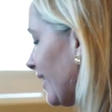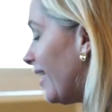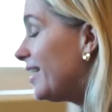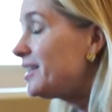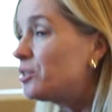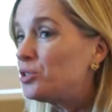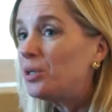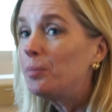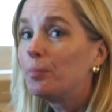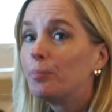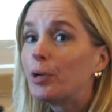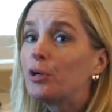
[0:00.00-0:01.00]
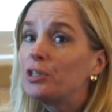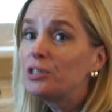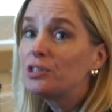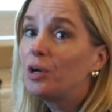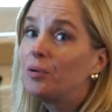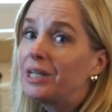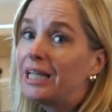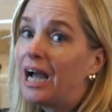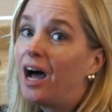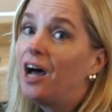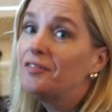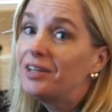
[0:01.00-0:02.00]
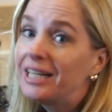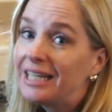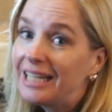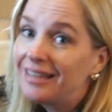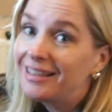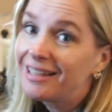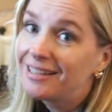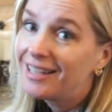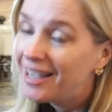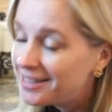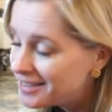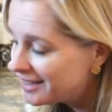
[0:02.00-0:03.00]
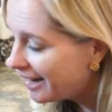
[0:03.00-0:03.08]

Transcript: Guys, there's a Bertazzoni oven in the guest